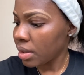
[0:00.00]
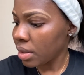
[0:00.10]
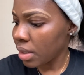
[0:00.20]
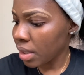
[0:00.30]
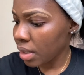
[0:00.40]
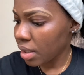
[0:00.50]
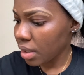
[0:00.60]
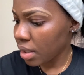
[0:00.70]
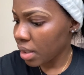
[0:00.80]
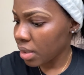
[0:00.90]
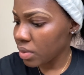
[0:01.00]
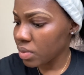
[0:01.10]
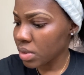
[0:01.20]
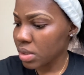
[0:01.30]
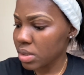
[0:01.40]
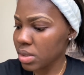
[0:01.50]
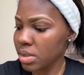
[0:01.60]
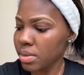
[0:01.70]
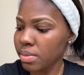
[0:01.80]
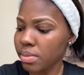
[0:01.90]
then I use
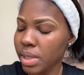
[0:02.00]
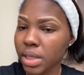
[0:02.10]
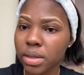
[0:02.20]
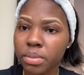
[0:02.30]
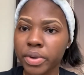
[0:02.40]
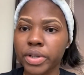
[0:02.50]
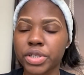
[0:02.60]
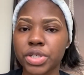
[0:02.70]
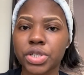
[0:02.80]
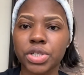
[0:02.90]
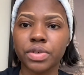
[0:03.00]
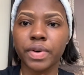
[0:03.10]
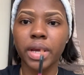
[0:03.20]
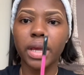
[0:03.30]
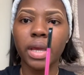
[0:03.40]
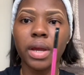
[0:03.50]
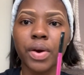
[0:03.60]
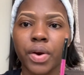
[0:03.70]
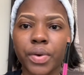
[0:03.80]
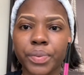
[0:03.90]
my little brush right here.